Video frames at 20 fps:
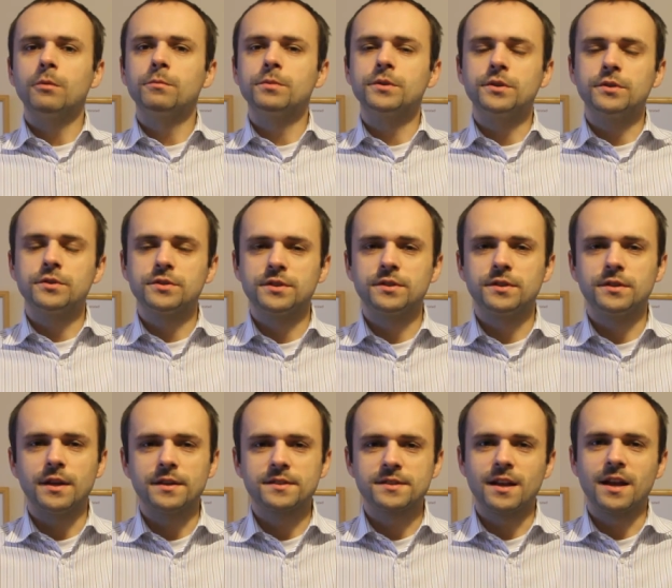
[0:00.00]
been using
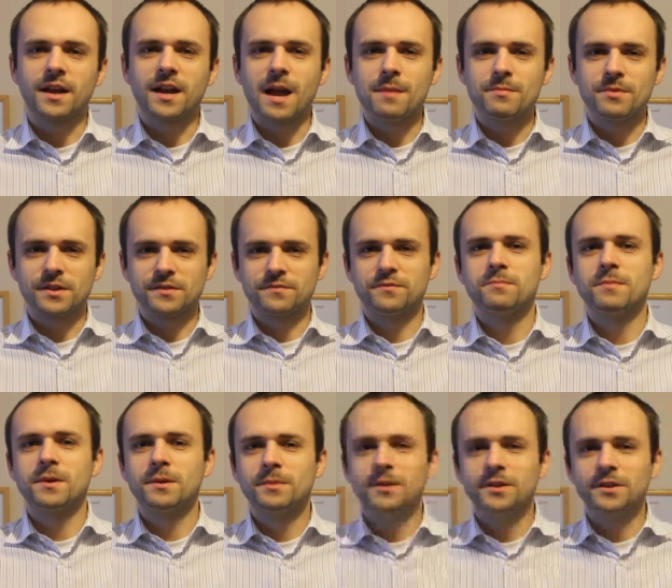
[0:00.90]
SLR cameras for
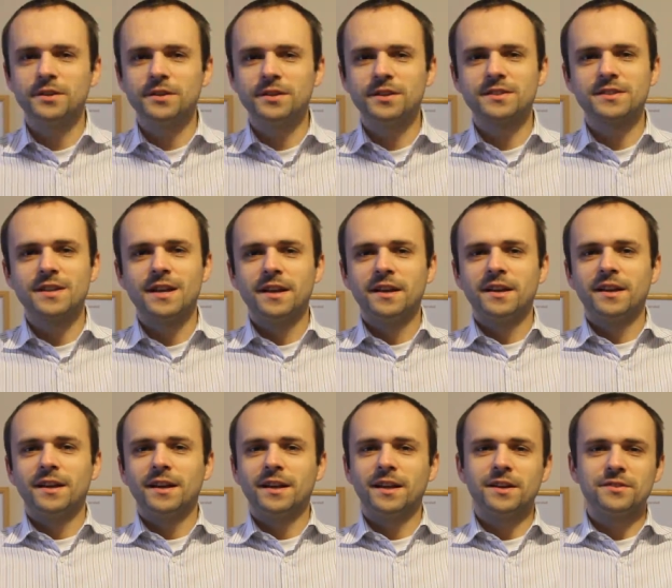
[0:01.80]
many years,
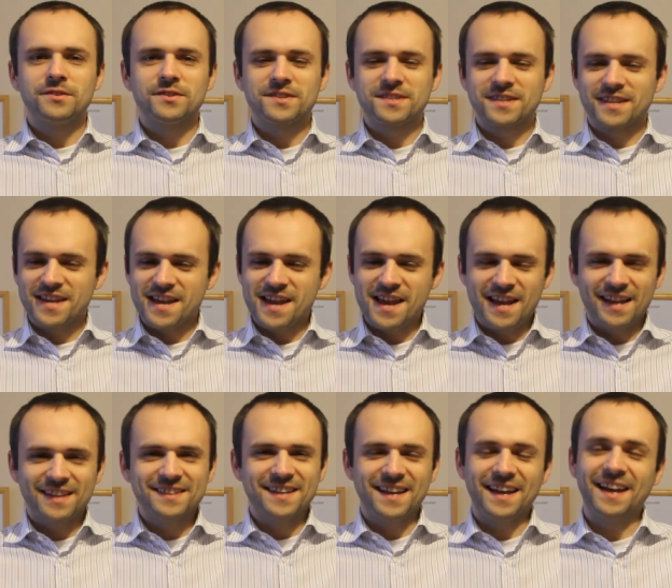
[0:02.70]
and I just
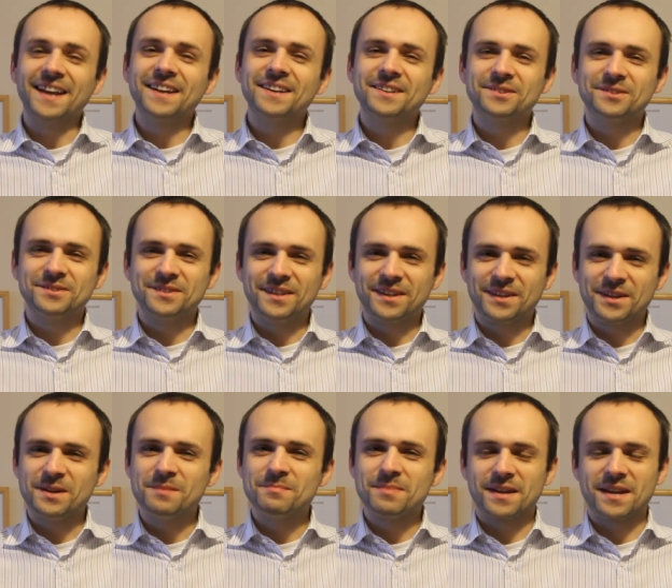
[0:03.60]
can't handle the
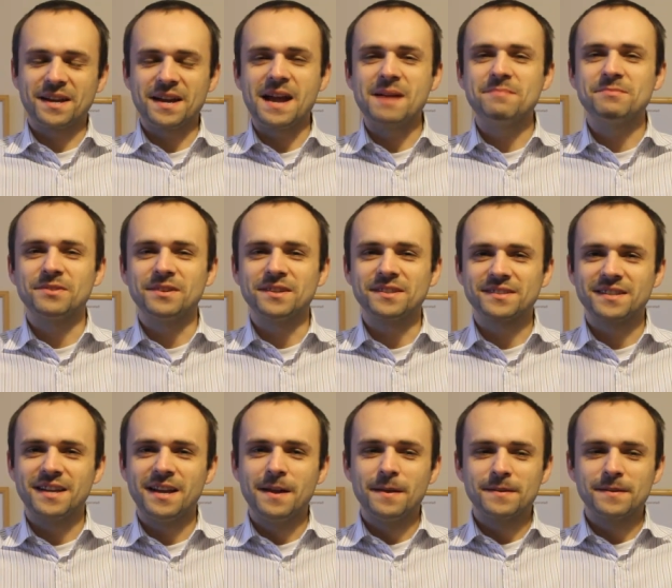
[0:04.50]
compact cameras.